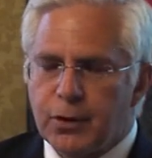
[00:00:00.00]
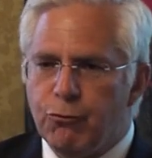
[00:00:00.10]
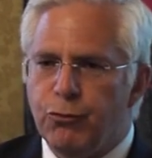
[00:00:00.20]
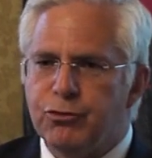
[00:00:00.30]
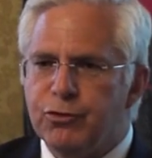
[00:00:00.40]

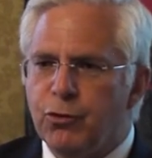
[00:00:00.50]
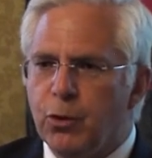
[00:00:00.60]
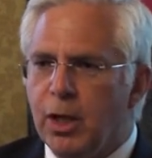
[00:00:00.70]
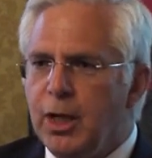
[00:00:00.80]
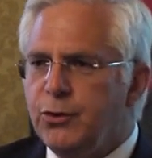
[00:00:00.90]
First of
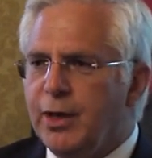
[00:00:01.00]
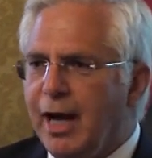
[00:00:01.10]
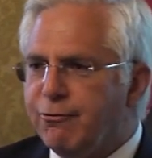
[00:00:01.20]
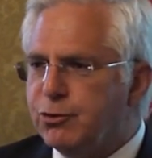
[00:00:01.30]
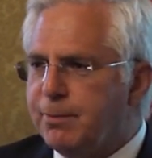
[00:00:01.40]
all, you
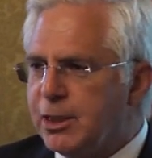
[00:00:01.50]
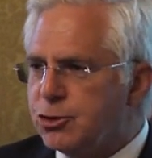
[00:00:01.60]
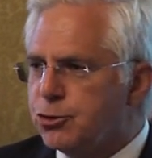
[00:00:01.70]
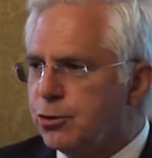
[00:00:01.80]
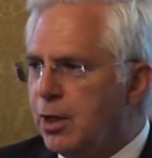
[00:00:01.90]
have to make
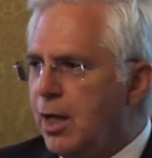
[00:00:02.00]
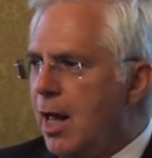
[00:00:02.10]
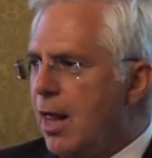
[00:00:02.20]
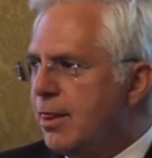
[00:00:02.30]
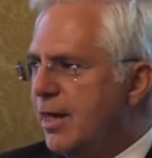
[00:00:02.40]
sure
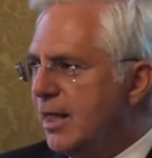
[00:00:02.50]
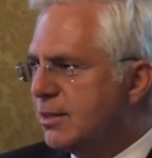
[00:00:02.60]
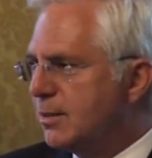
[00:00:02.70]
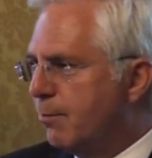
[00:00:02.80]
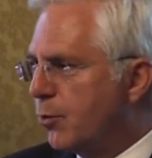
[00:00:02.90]

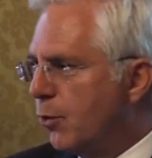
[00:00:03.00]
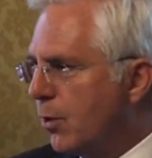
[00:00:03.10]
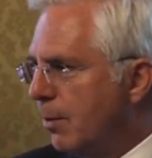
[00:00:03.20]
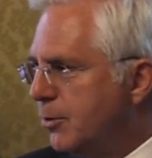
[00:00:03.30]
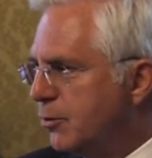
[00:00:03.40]
that the
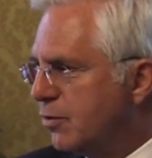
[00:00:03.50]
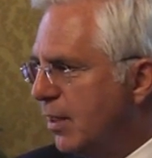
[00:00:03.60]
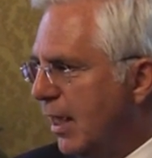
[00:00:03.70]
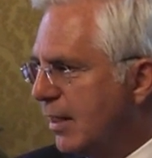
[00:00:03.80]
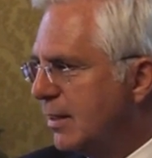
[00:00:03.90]
program you
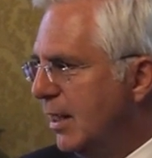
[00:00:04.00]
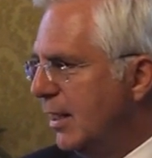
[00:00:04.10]
select